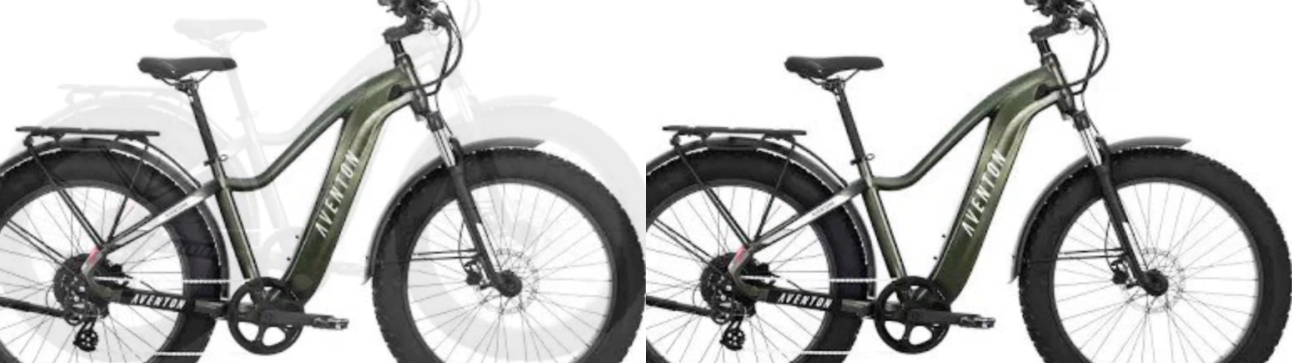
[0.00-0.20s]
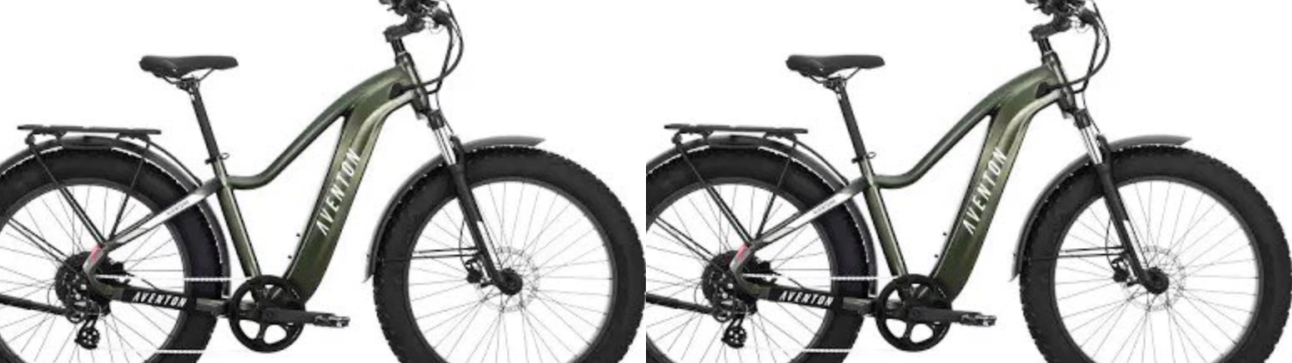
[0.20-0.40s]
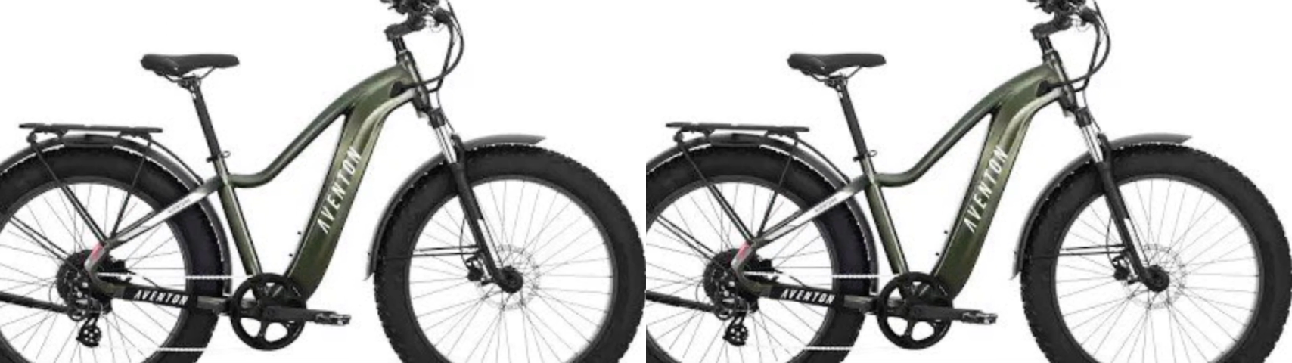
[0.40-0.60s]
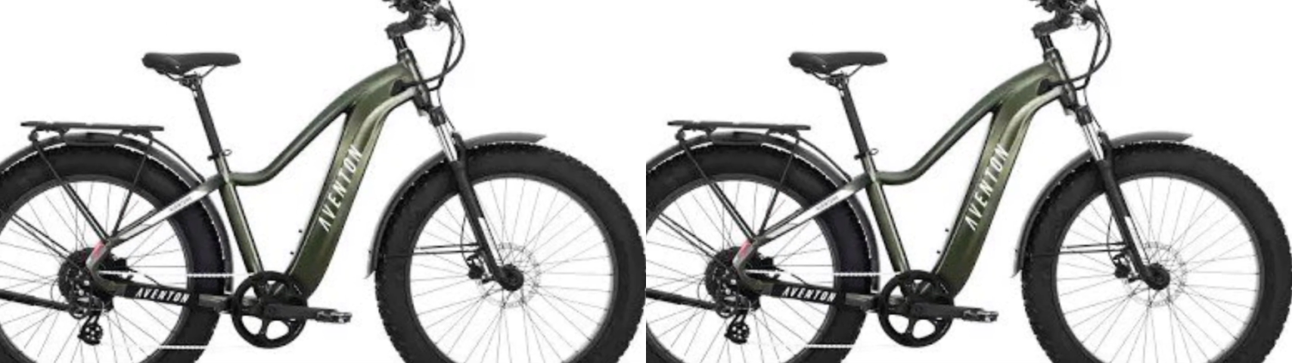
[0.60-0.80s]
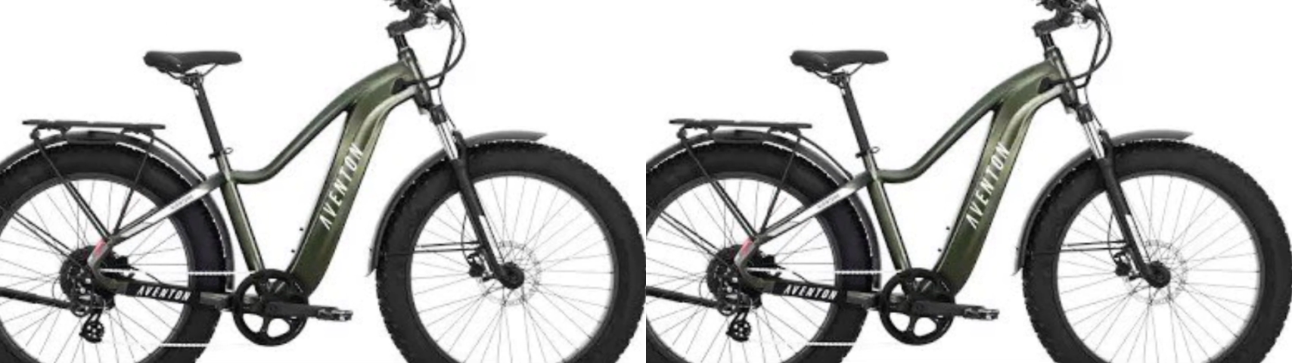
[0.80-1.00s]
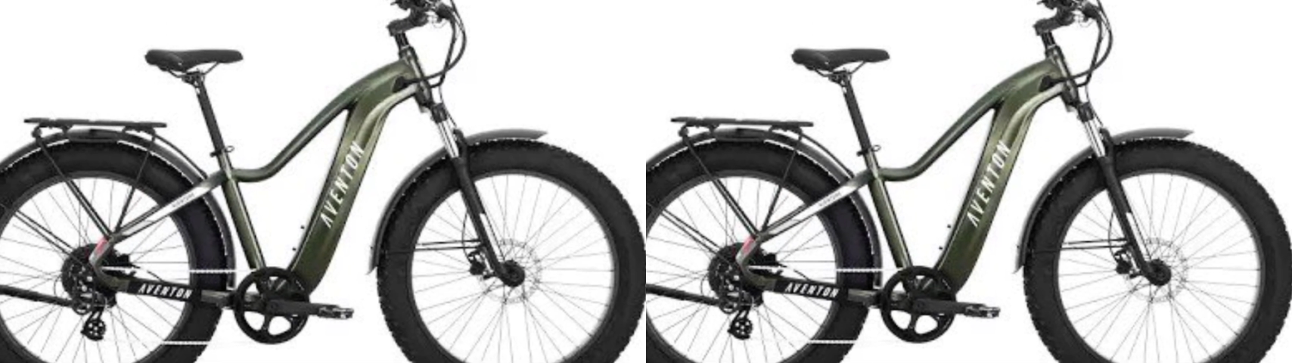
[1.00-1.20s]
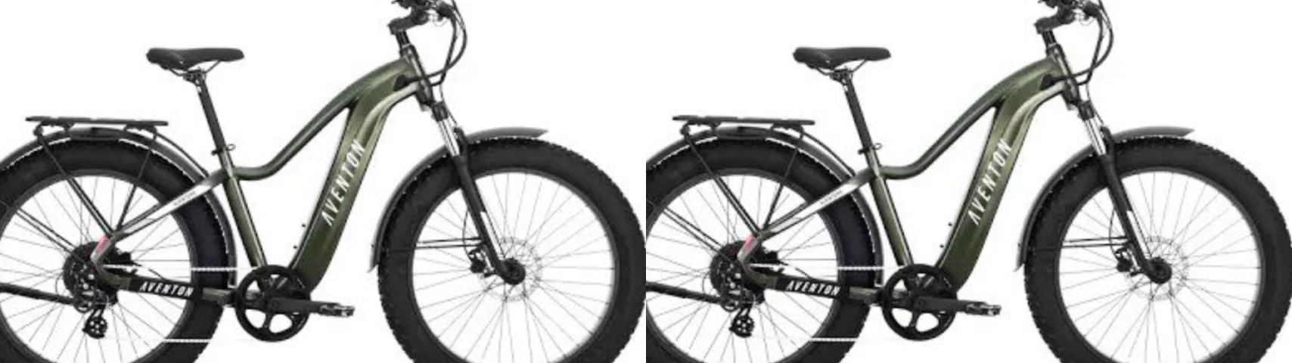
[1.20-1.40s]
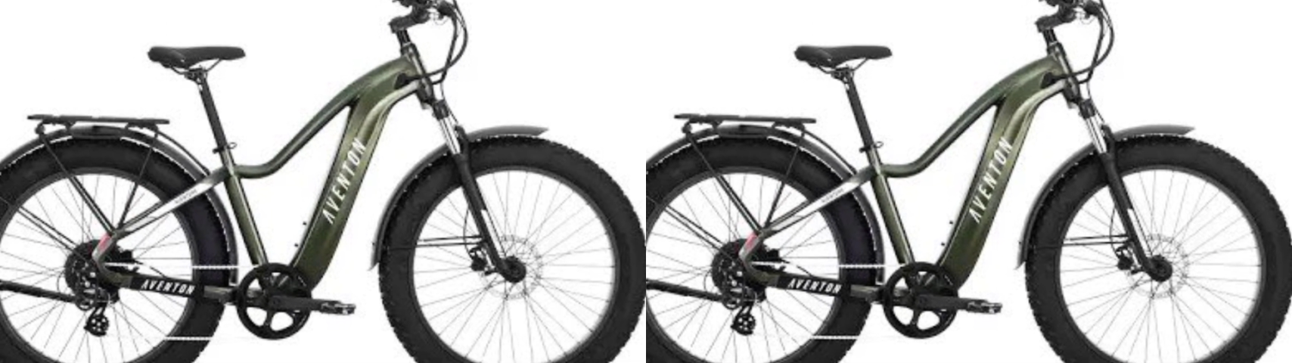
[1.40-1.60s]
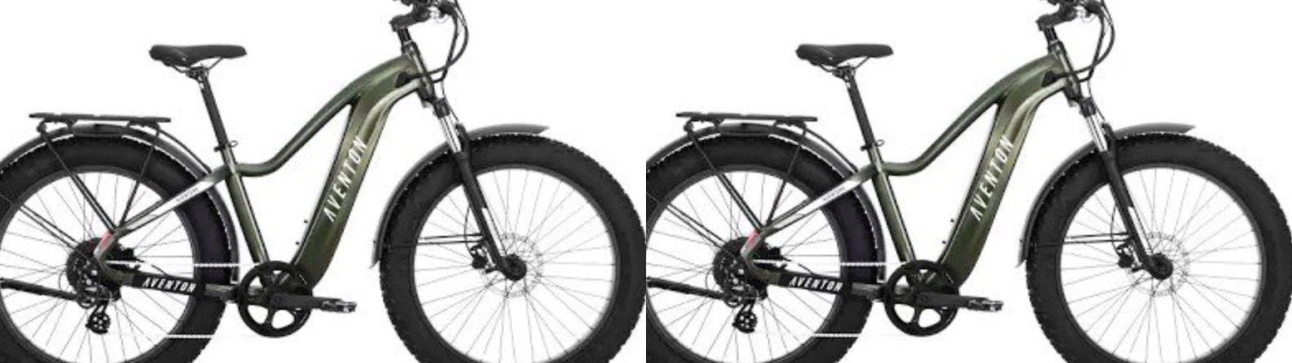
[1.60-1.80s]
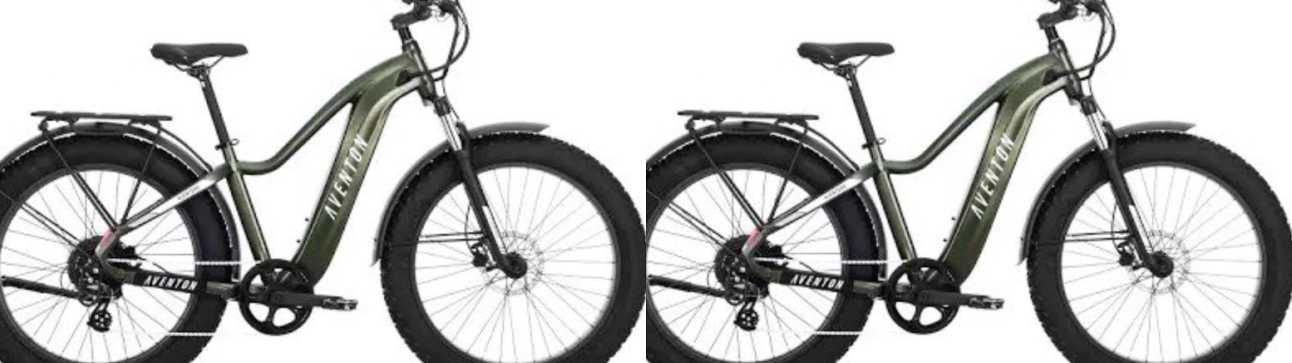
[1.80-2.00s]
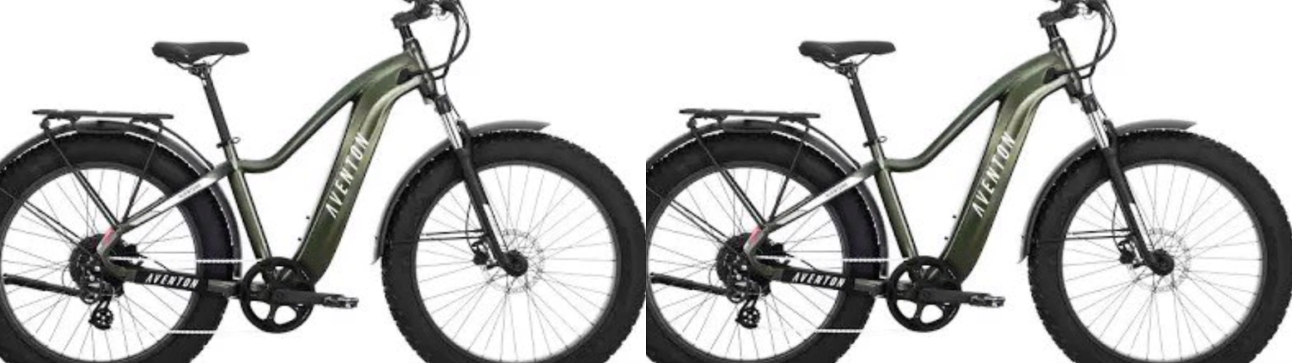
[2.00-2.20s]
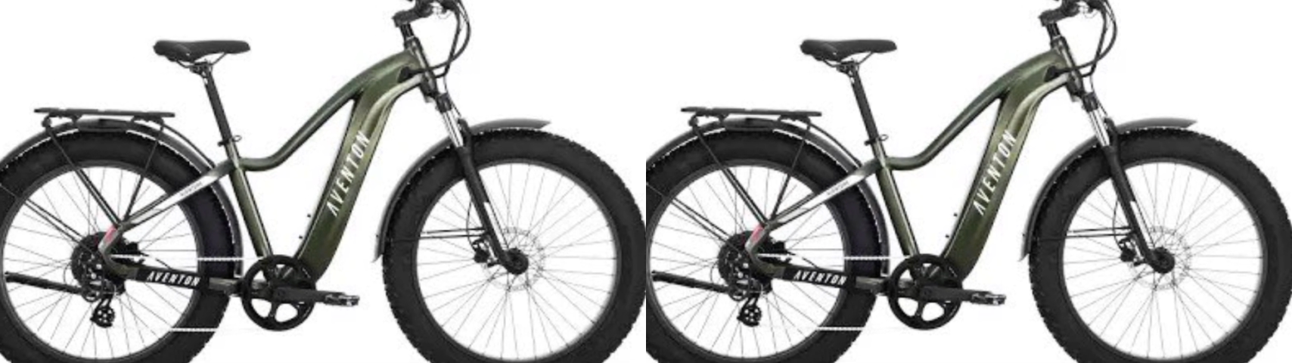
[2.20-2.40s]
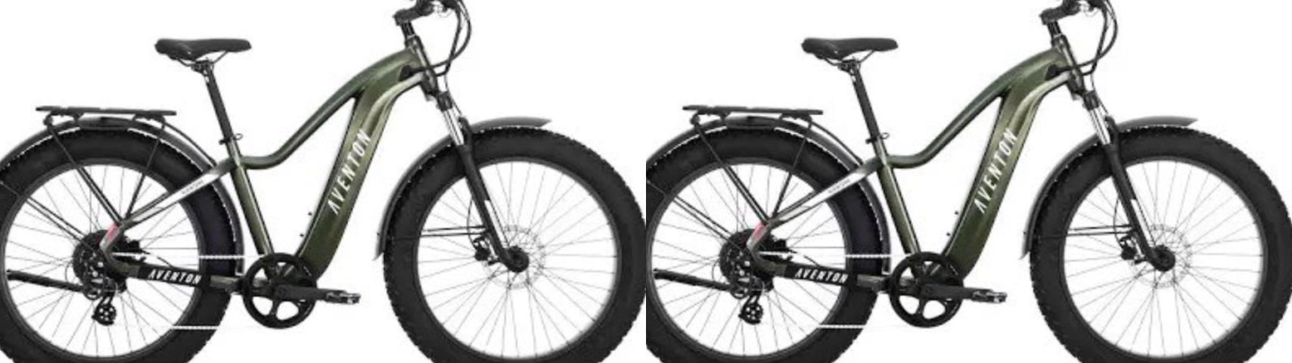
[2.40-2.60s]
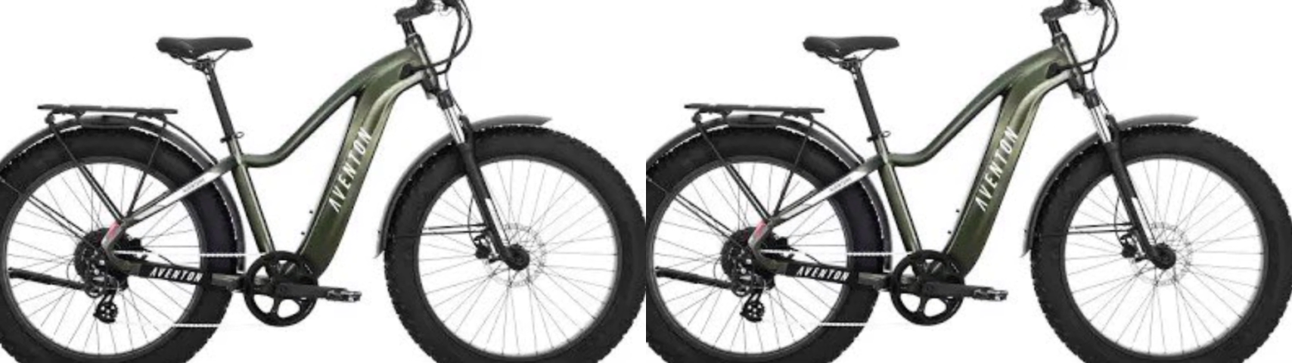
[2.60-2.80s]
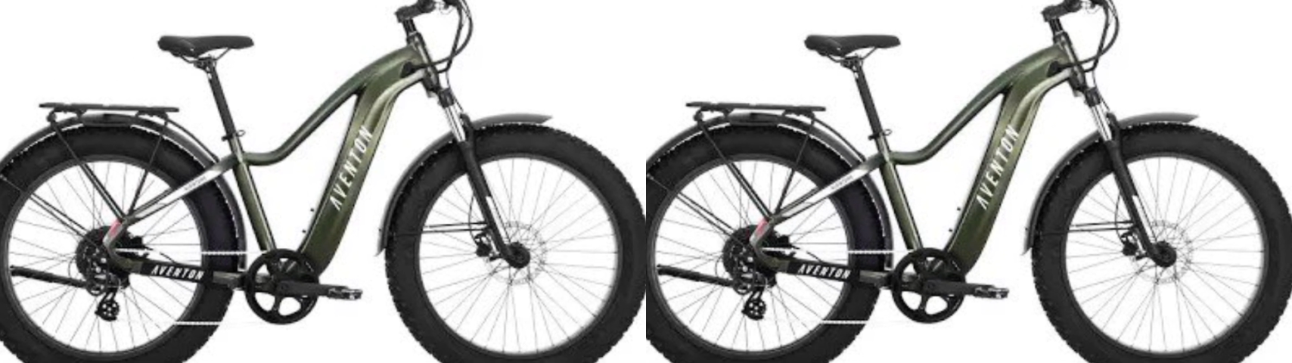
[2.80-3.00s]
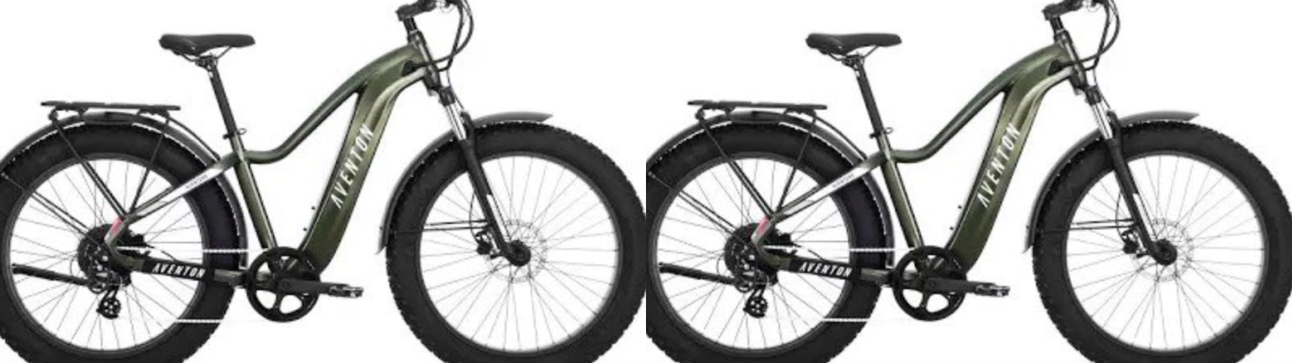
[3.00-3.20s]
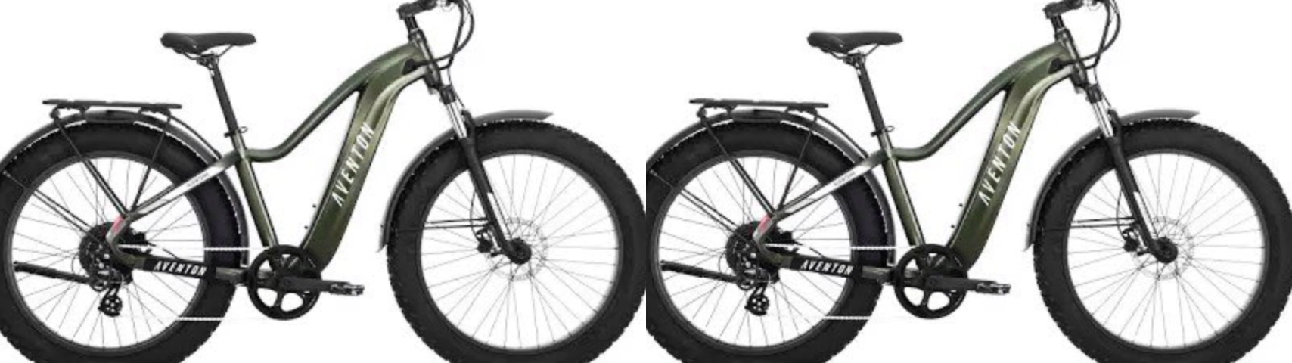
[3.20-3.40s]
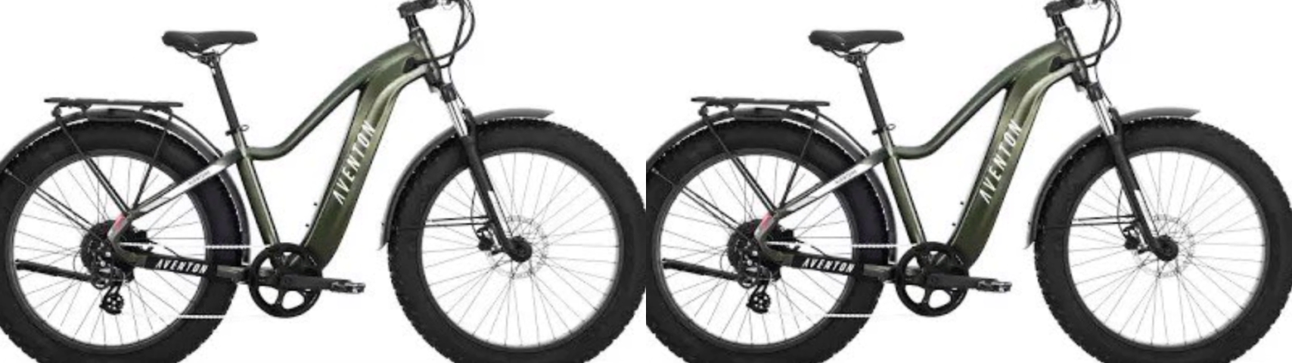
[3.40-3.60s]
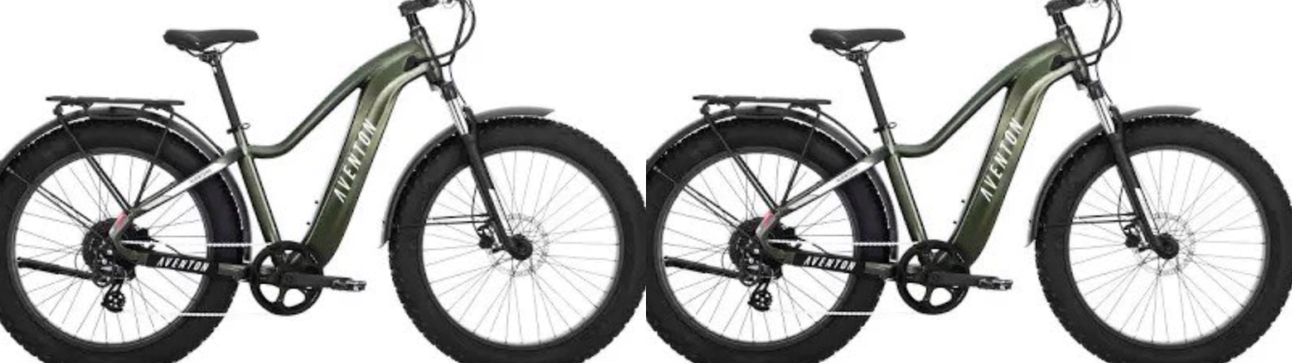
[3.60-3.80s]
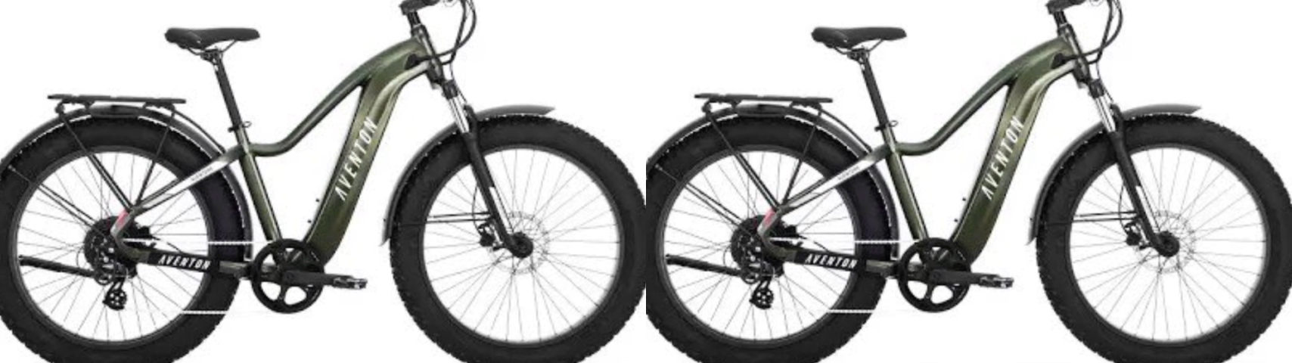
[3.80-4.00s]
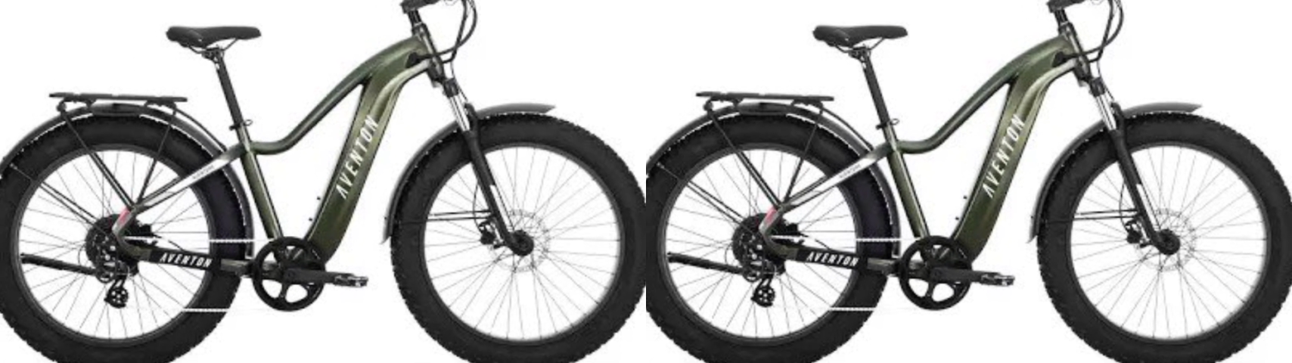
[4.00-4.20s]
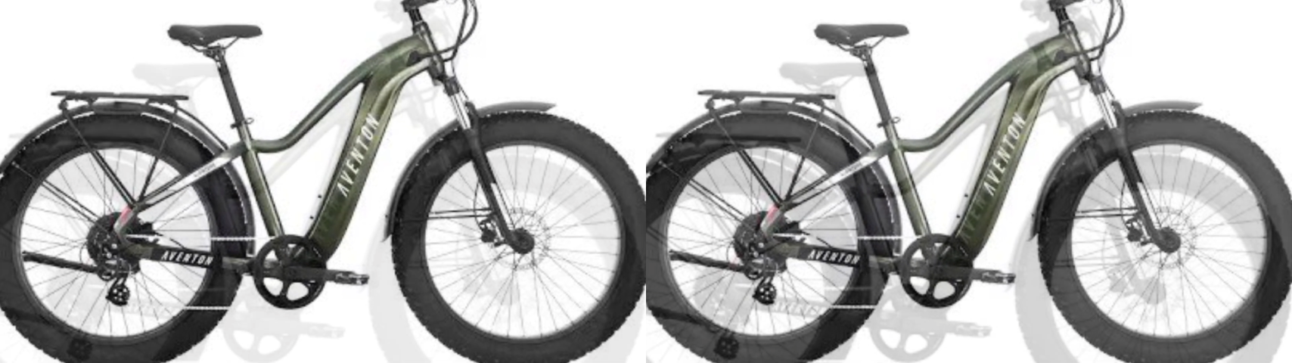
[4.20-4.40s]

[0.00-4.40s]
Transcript: (no speaker visible)